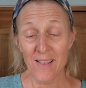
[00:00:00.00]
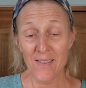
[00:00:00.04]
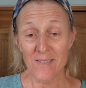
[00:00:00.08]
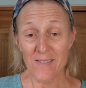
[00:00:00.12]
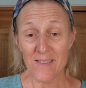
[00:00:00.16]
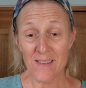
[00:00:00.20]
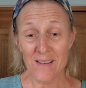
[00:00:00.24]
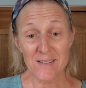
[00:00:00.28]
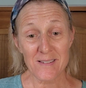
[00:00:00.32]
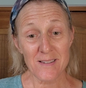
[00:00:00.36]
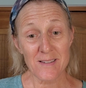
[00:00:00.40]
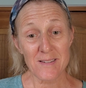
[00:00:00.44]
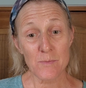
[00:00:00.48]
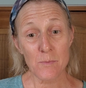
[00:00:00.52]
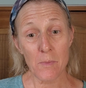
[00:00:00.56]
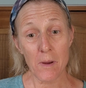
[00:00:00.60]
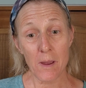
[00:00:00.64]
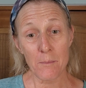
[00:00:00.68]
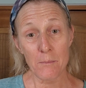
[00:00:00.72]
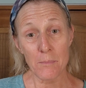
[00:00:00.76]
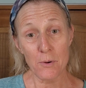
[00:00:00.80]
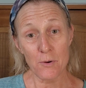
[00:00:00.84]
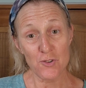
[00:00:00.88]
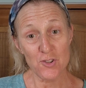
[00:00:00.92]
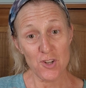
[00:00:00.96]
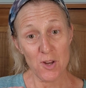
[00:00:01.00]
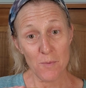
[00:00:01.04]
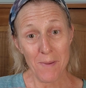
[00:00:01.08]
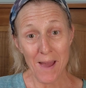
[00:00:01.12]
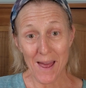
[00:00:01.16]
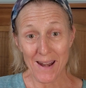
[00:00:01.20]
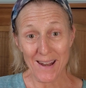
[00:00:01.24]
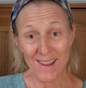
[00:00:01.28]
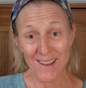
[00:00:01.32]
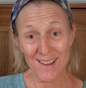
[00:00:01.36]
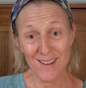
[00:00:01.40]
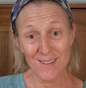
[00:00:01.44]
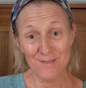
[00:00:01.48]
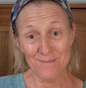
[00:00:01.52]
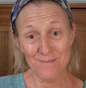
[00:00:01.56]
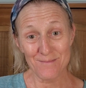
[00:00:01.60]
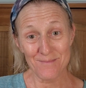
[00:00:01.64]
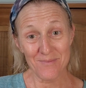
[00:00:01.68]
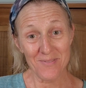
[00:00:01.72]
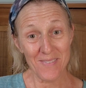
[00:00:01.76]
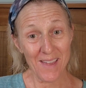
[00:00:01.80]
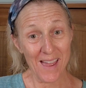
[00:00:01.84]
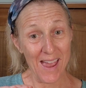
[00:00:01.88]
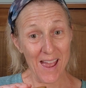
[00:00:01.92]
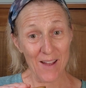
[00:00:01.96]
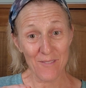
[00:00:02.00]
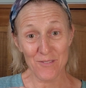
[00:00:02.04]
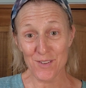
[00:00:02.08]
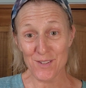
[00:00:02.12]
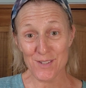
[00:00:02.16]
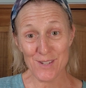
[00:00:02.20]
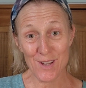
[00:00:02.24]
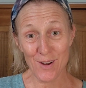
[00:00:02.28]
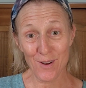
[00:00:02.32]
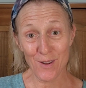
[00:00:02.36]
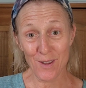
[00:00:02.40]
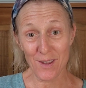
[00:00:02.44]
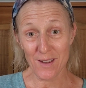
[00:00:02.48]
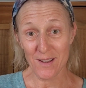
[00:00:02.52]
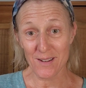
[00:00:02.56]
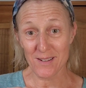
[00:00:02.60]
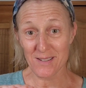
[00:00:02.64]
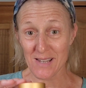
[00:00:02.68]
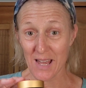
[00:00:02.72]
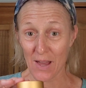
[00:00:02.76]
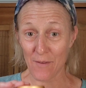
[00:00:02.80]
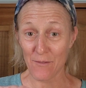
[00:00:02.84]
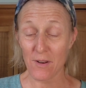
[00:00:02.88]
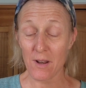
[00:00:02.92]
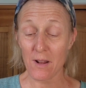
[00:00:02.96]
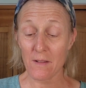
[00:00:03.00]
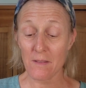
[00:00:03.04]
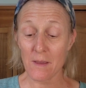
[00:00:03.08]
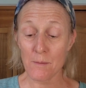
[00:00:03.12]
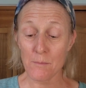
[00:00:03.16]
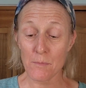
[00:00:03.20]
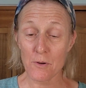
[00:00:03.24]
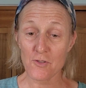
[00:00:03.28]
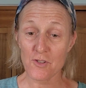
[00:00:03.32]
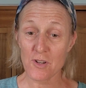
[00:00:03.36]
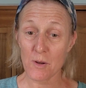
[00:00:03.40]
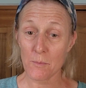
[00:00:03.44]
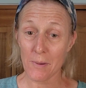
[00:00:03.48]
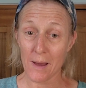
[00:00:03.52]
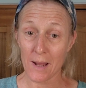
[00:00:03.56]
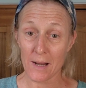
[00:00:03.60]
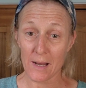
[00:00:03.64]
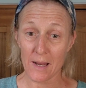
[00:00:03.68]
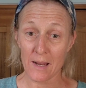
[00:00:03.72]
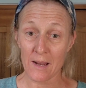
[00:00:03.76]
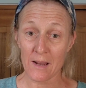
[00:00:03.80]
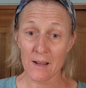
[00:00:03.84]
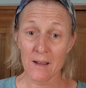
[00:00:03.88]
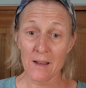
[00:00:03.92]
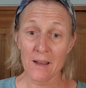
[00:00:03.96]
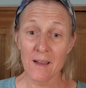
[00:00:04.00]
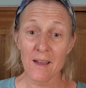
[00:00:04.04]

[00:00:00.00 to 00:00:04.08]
This is my Bougie Betty. I have to tell you, definitely Bougie Betty.